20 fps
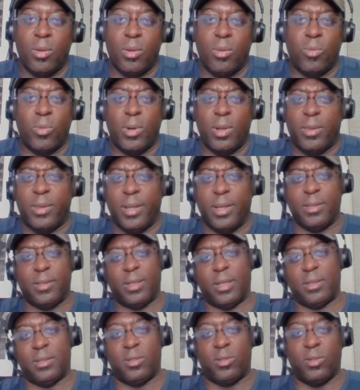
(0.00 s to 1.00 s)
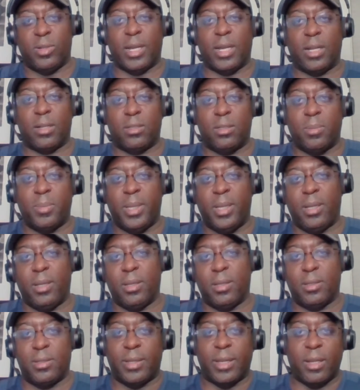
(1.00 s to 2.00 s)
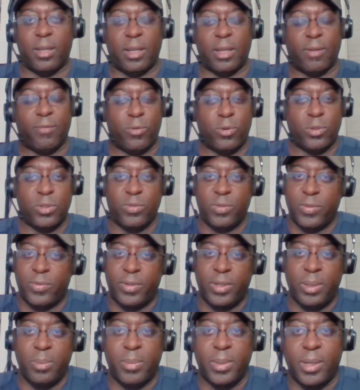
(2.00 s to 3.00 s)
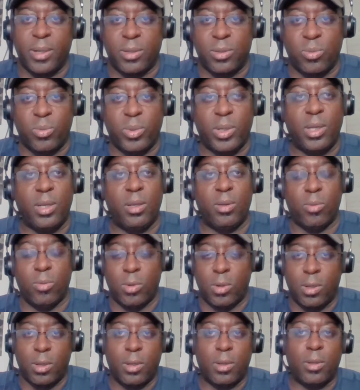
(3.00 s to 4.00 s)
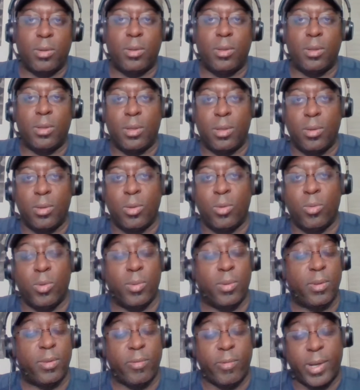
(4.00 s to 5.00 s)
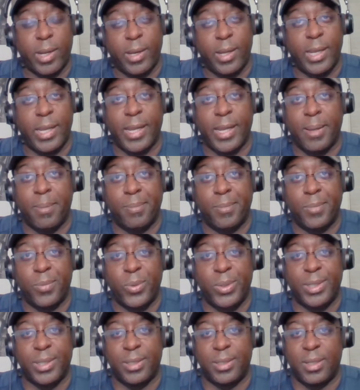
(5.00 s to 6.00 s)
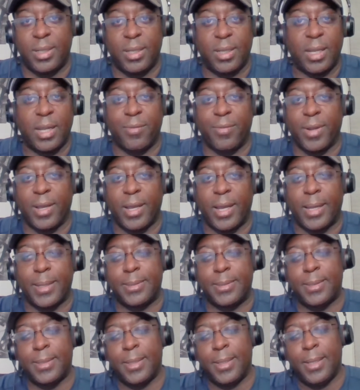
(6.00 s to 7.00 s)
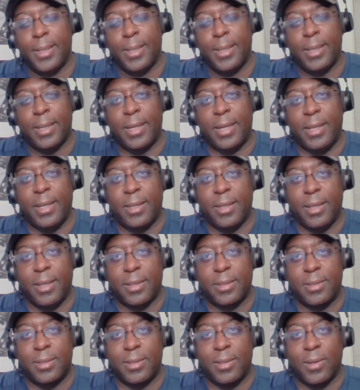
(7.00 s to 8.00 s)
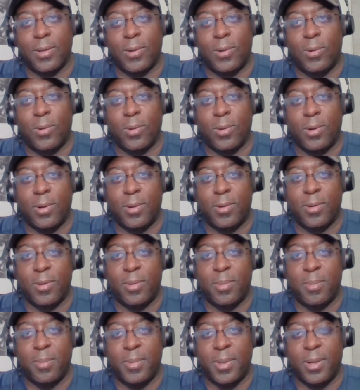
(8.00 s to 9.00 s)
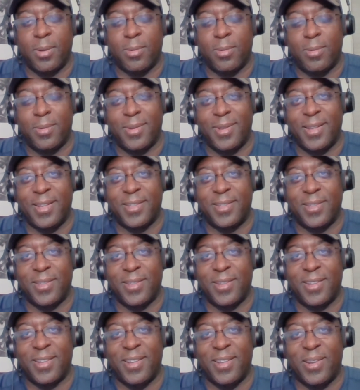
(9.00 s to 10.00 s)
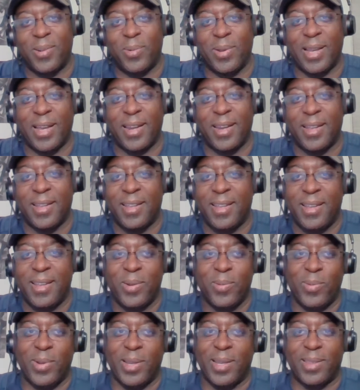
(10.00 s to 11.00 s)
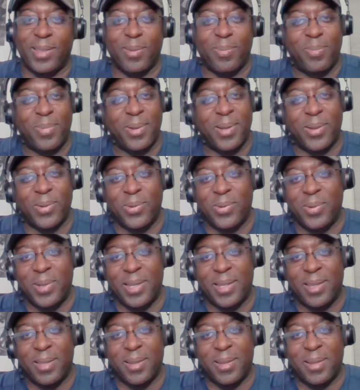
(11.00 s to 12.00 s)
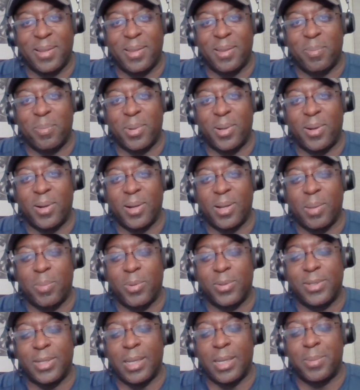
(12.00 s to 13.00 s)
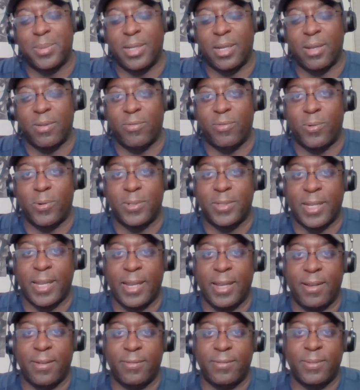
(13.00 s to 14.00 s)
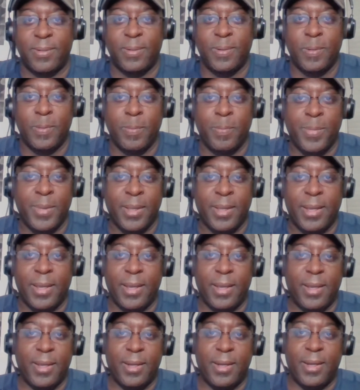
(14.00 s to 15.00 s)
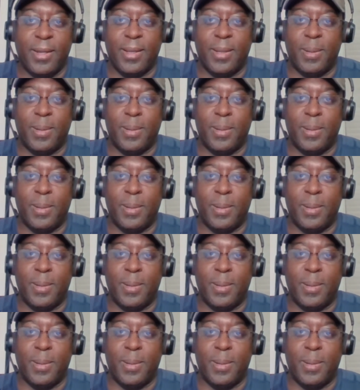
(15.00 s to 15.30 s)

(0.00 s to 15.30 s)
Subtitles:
One of the things that stood out to me is that in the first 15 minutes we were threatening them. We just never got anything to the goal or, into the, we hit the po hit the bar a couple times in that first half, and